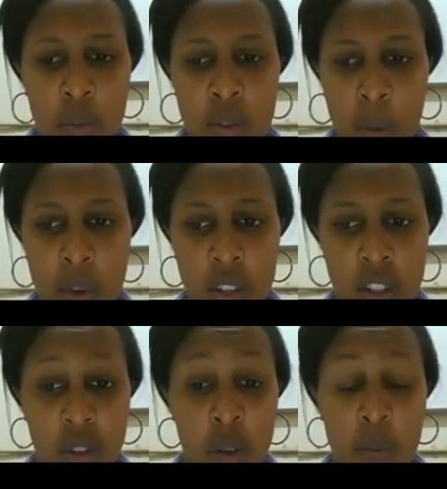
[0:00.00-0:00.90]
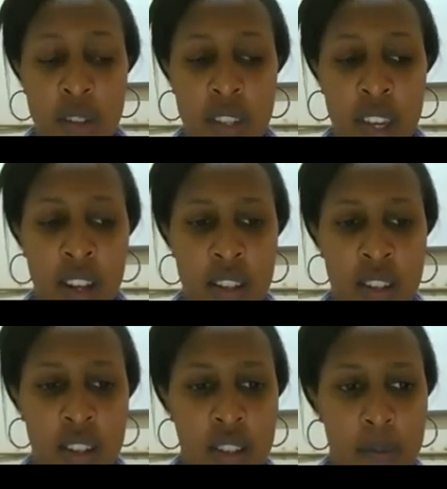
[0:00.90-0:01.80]
put a patient on
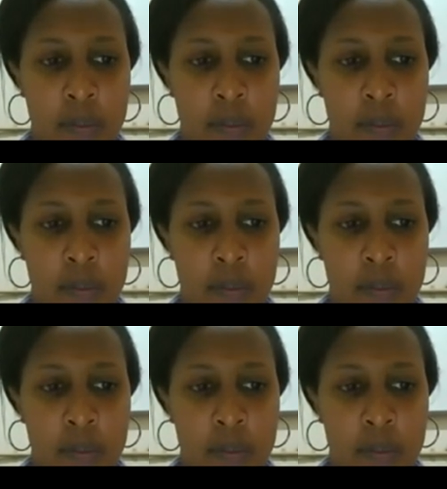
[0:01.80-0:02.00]
hemodialysis.